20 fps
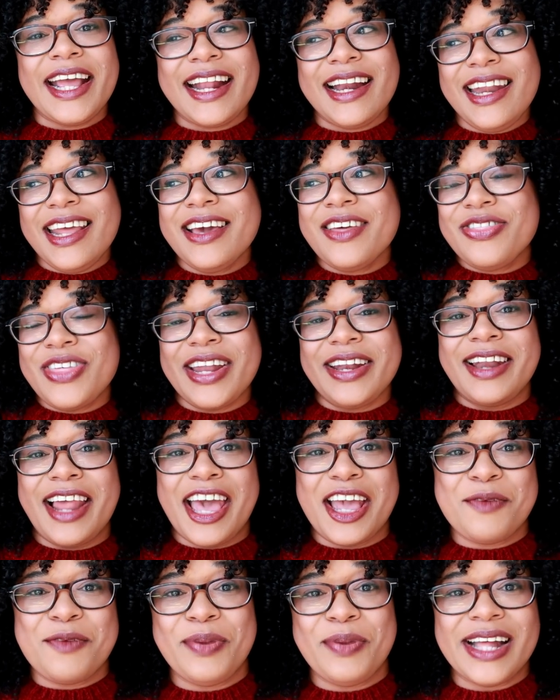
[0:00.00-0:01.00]
Click that
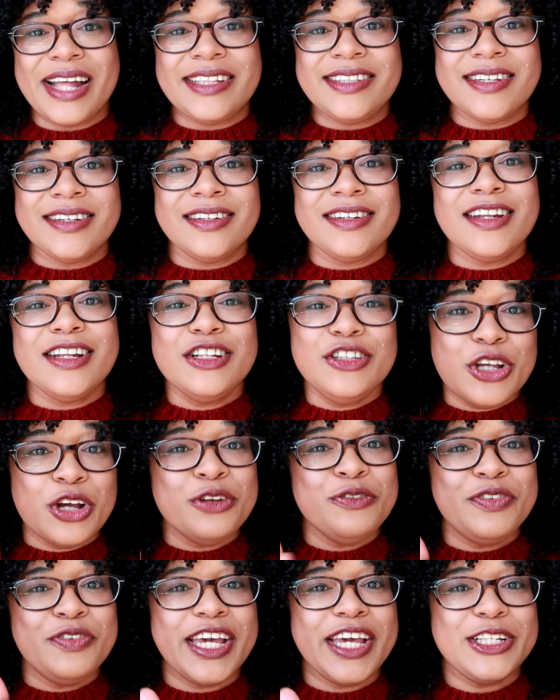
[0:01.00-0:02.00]
like button.
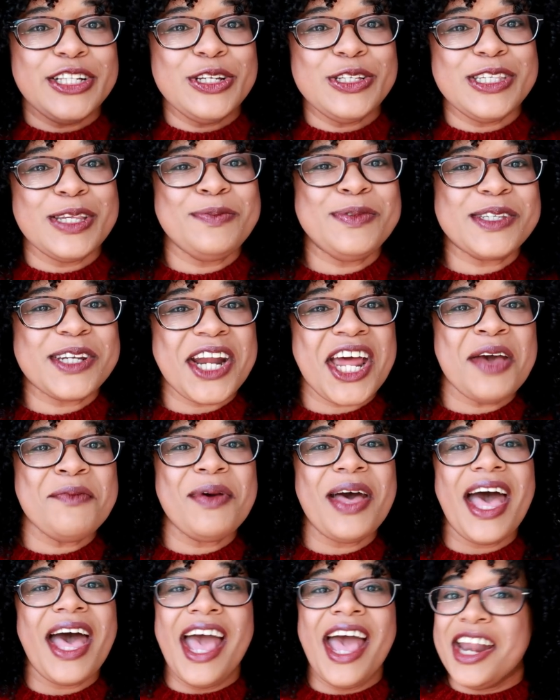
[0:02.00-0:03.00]
Don't forget to
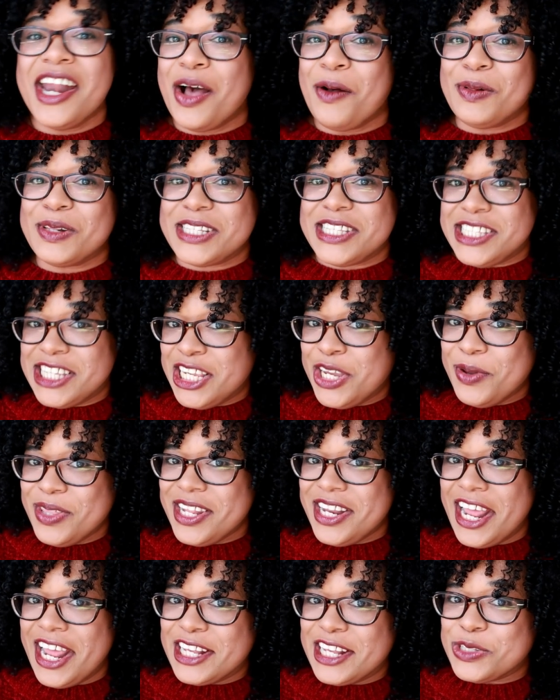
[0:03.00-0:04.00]
subscribe, and I will see you
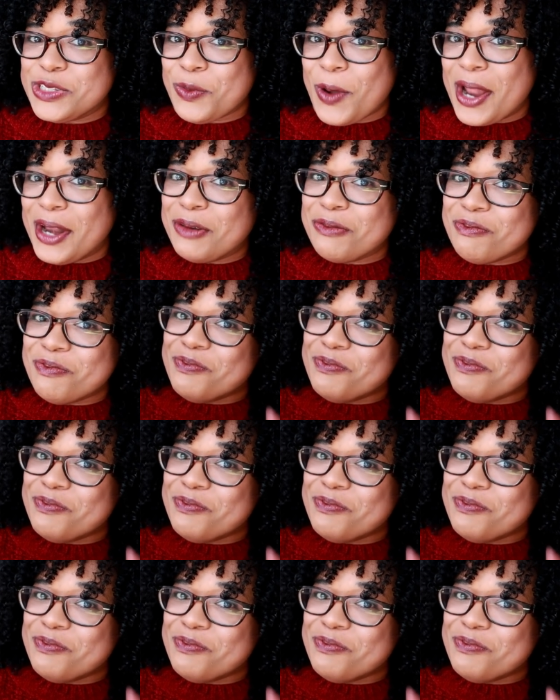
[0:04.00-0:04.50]
in the next one.